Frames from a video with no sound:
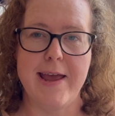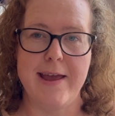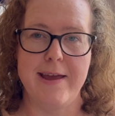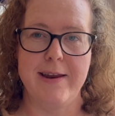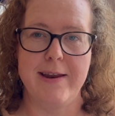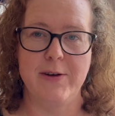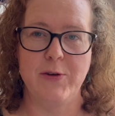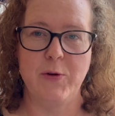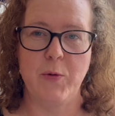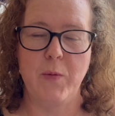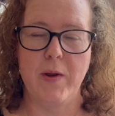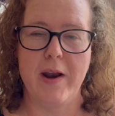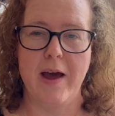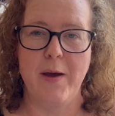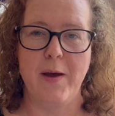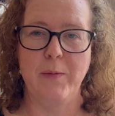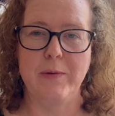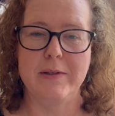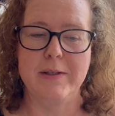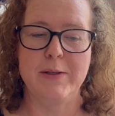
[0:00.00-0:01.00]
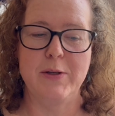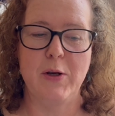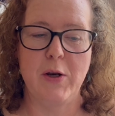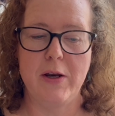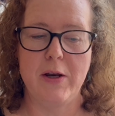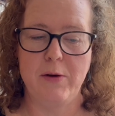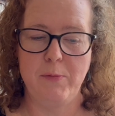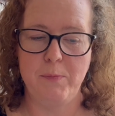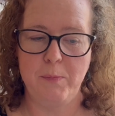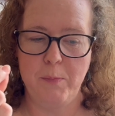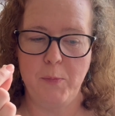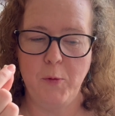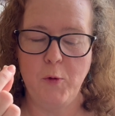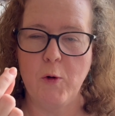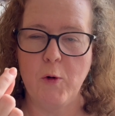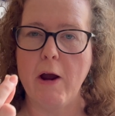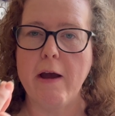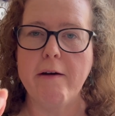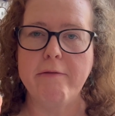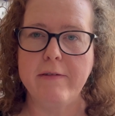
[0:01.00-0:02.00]
end when I was
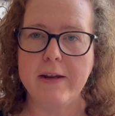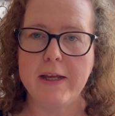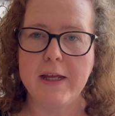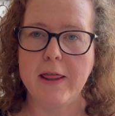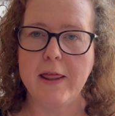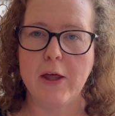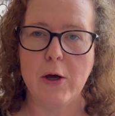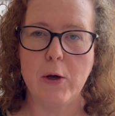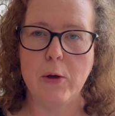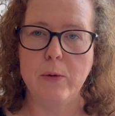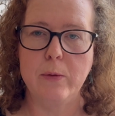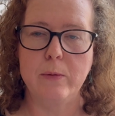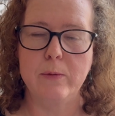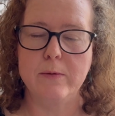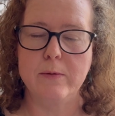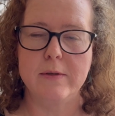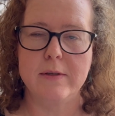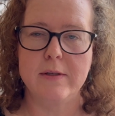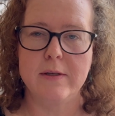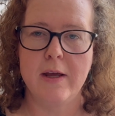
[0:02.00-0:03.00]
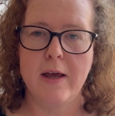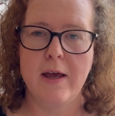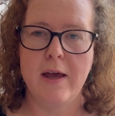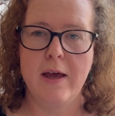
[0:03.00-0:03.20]
grafting those